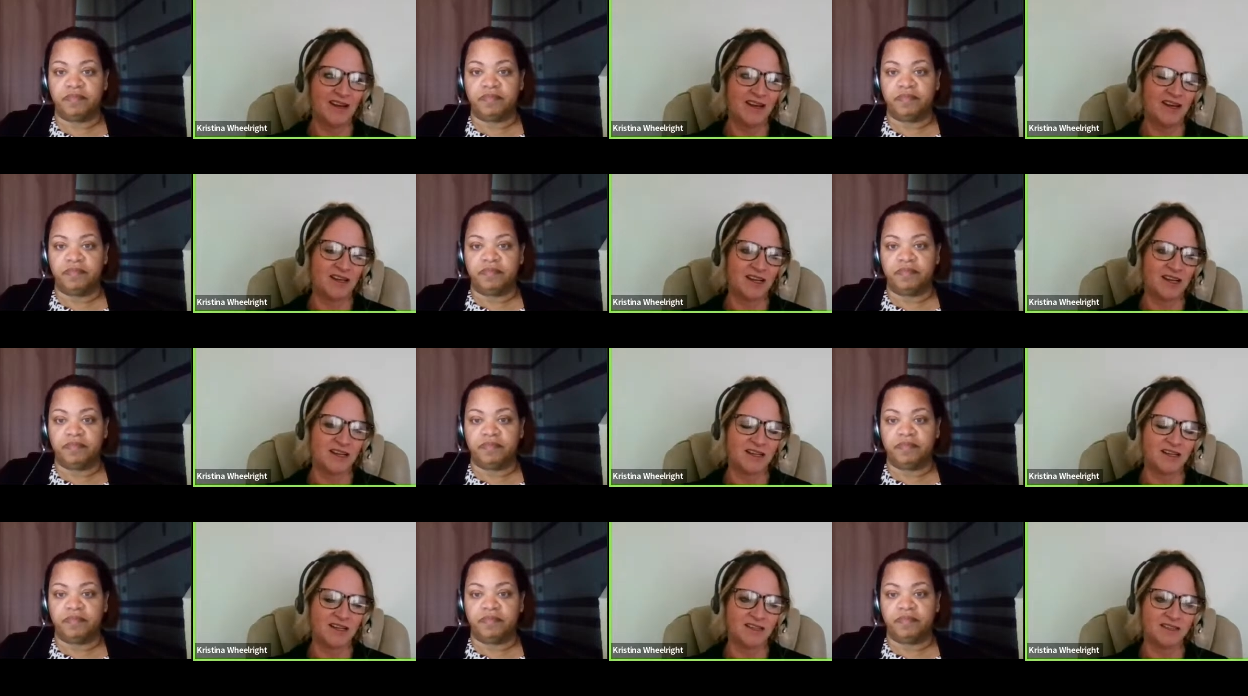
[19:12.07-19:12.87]

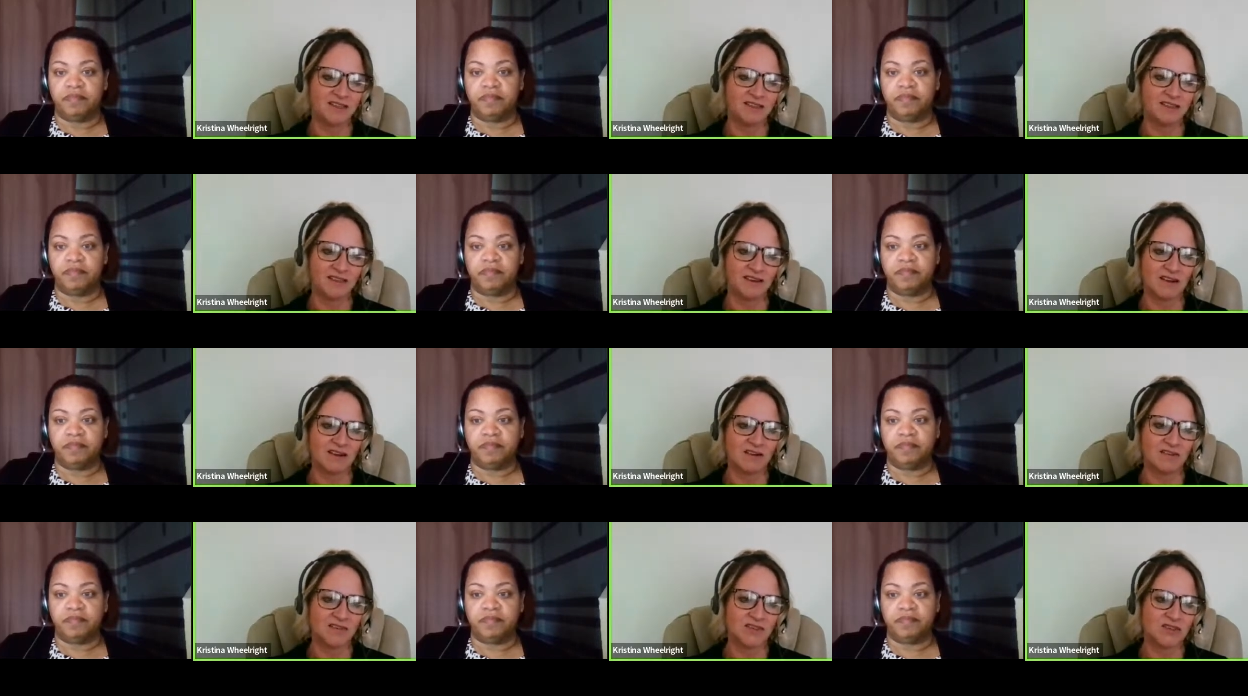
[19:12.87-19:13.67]
Speaker 1: uh, you
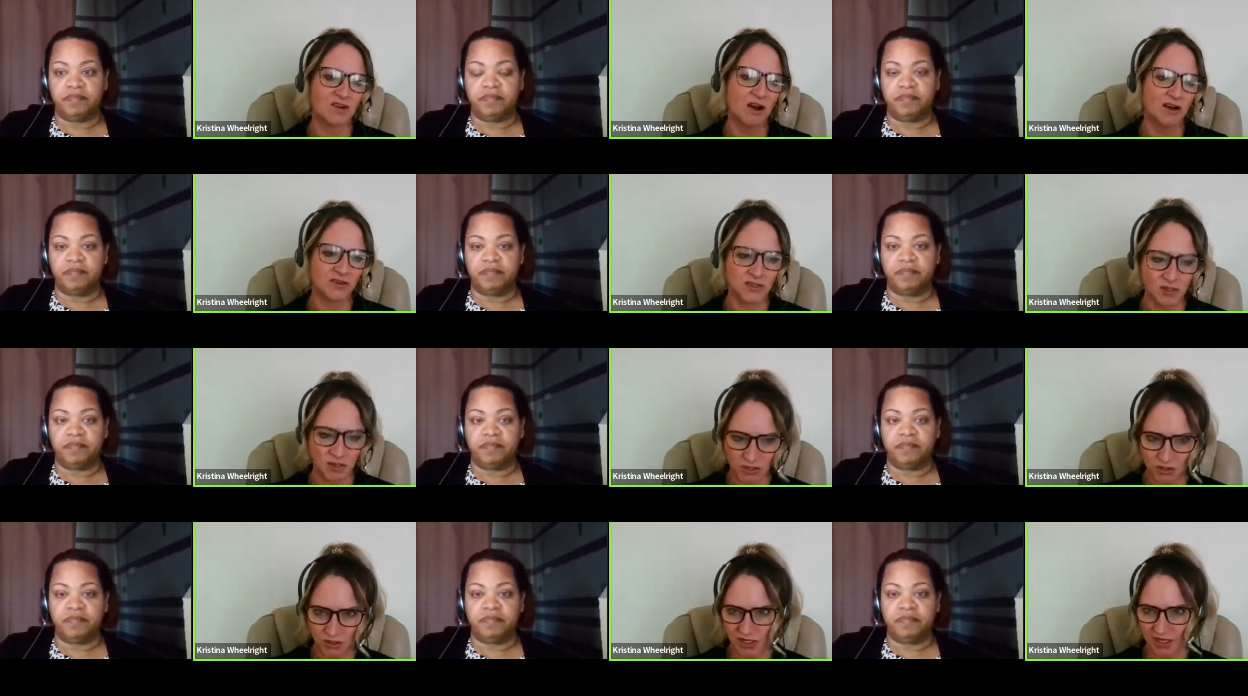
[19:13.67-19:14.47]
know heart
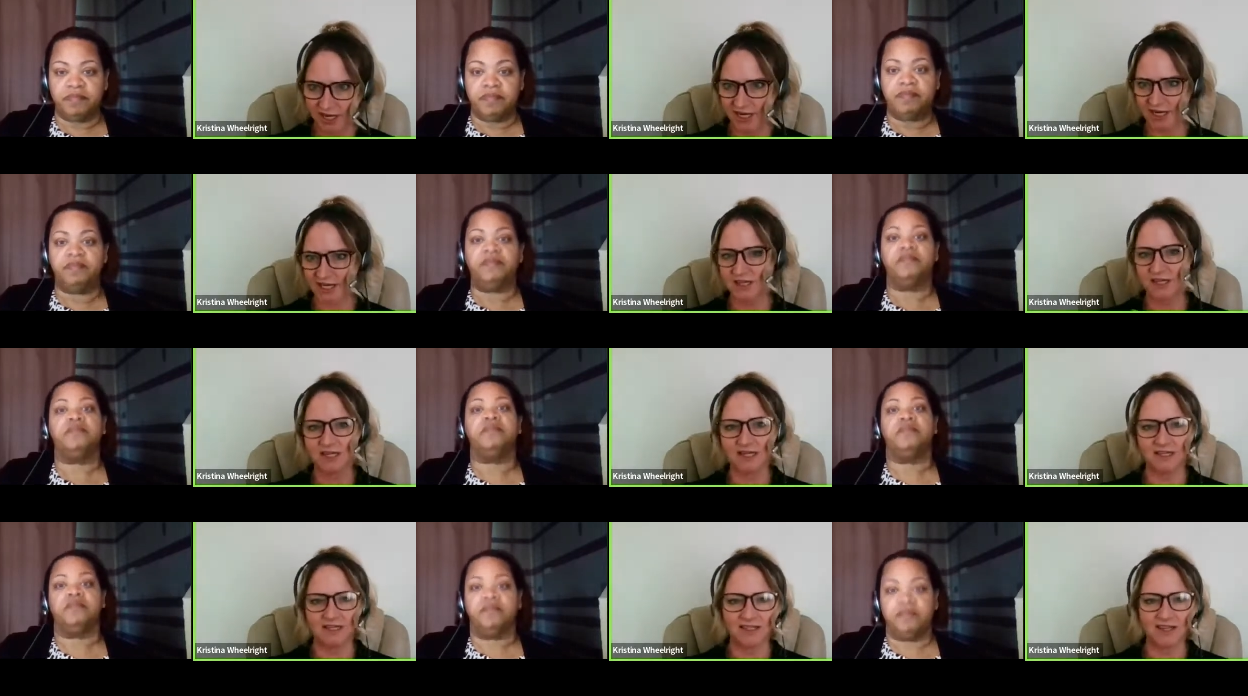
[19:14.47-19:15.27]
surgery
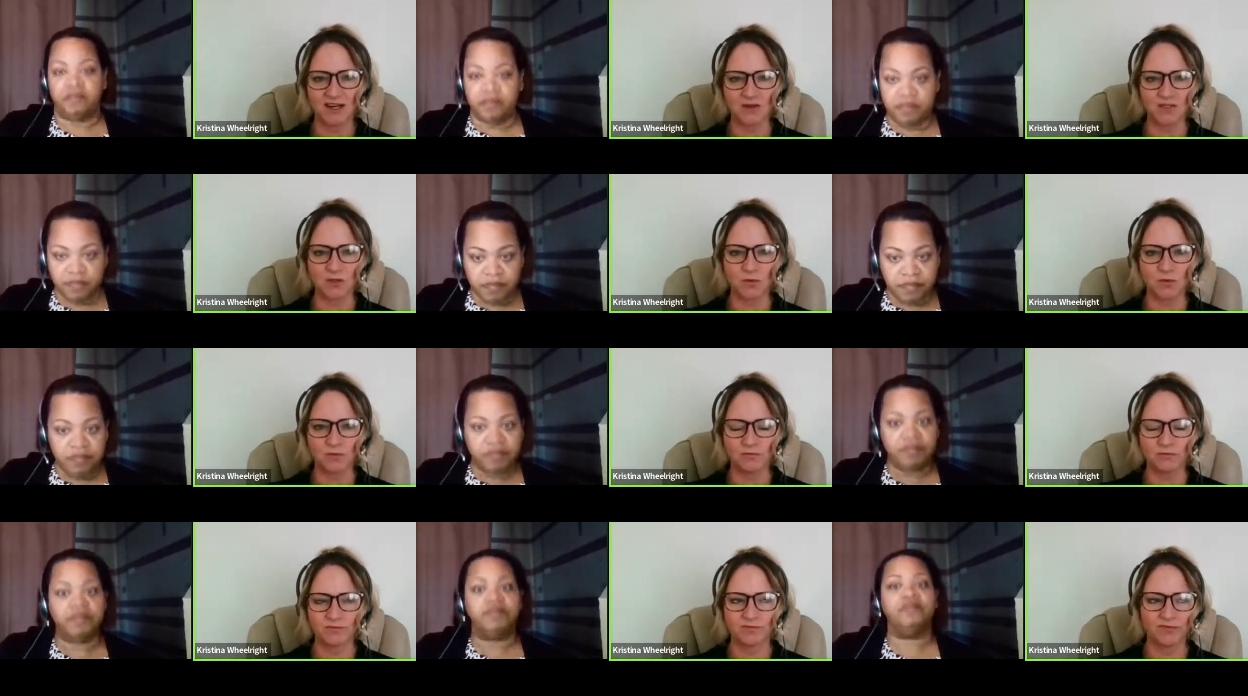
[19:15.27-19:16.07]
there you know
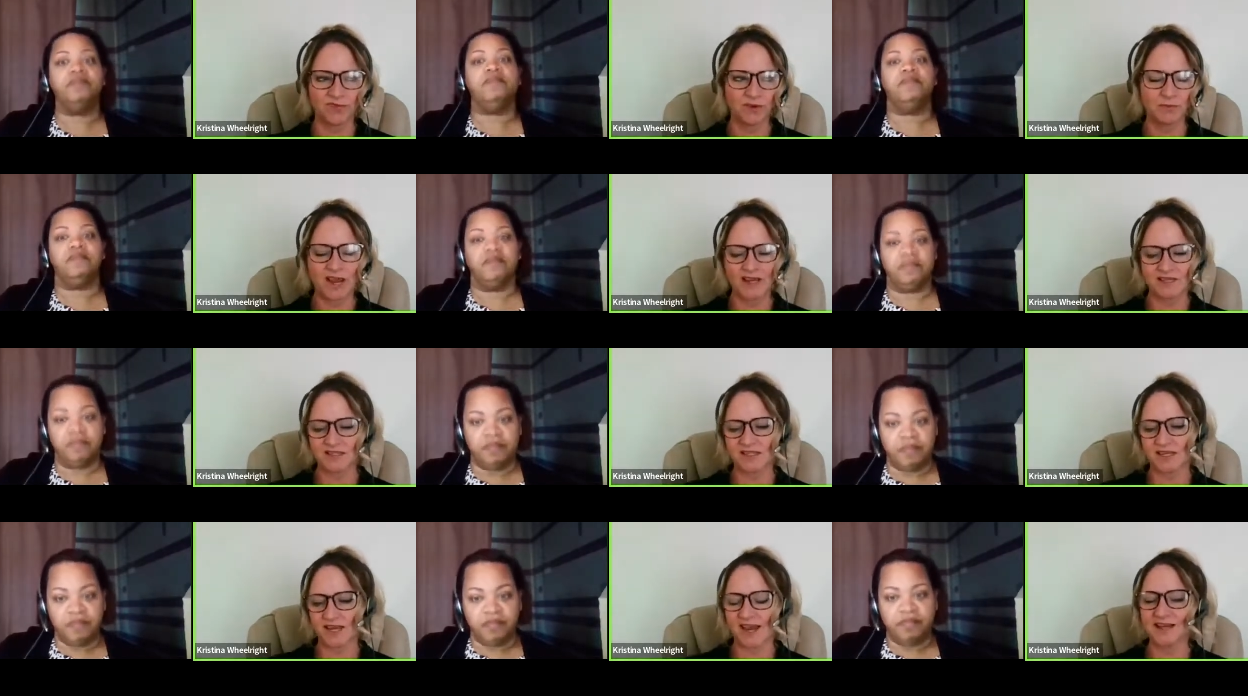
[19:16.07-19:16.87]
so mm-hmm. from
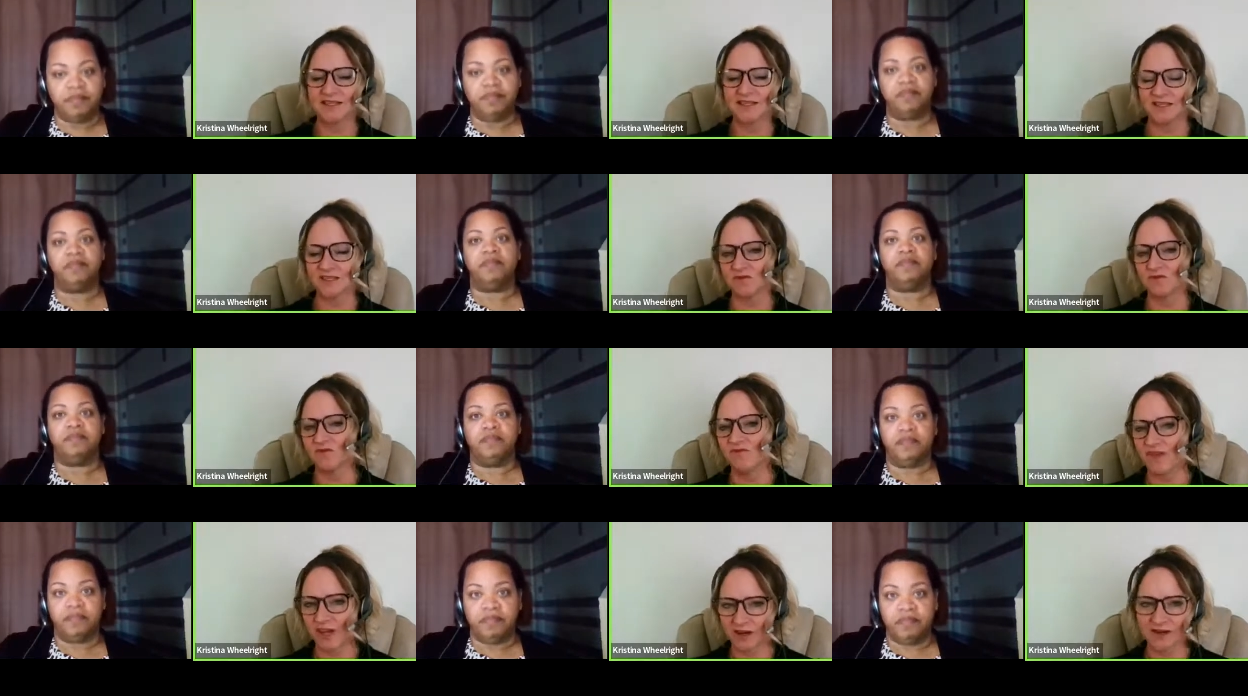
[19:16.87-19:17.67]
case to case it's a
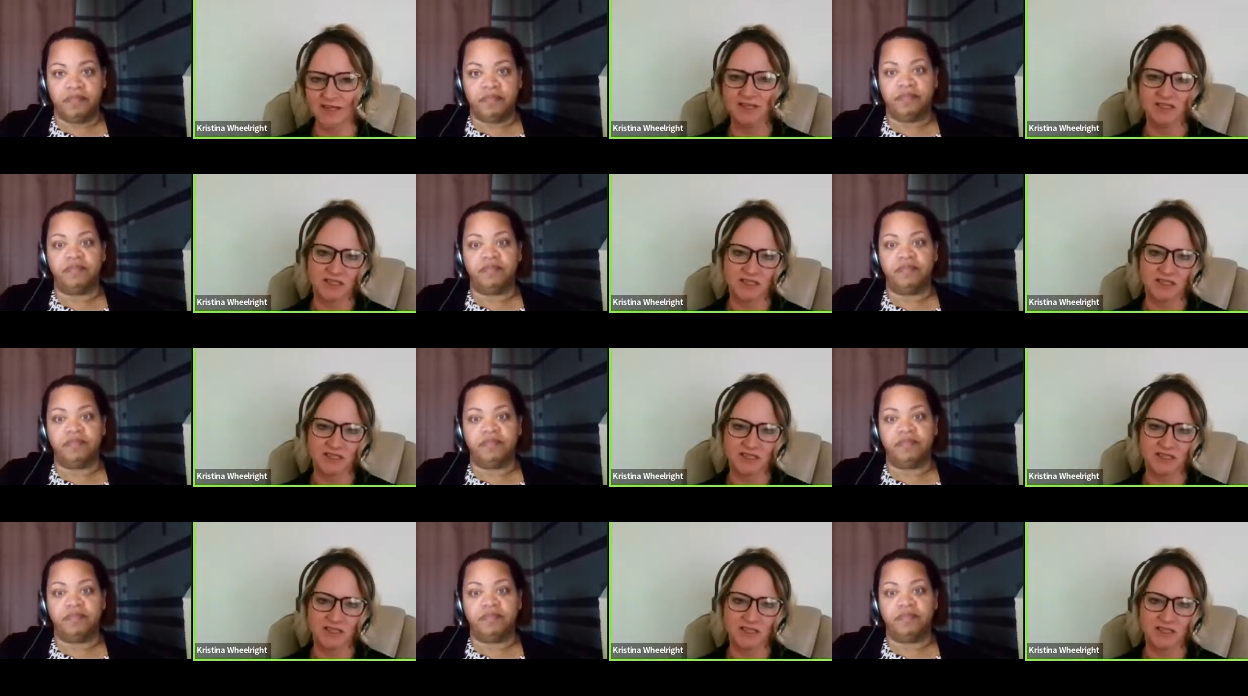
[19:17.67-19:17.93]
very